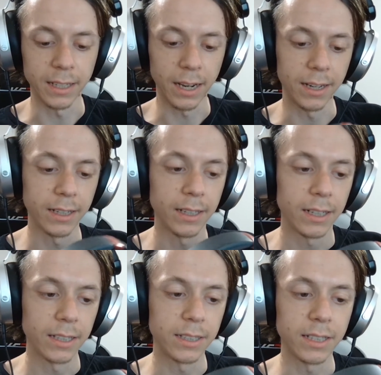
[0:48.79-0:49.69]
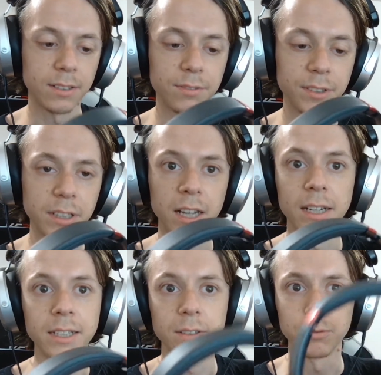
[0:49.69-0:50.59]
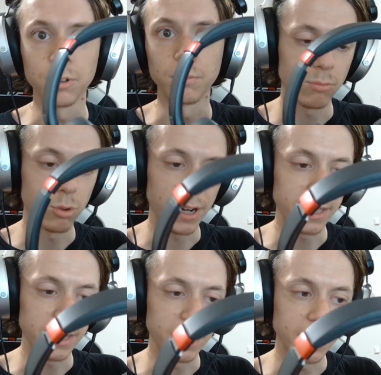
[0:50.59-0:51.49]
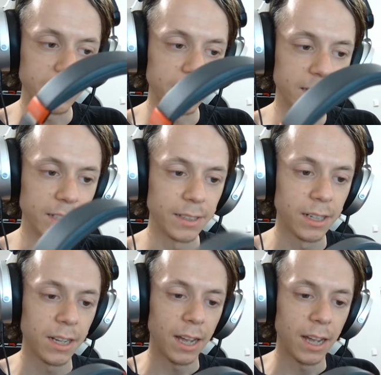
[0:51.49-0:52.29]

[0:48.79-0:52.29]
like it doesn't feel like it will break easily.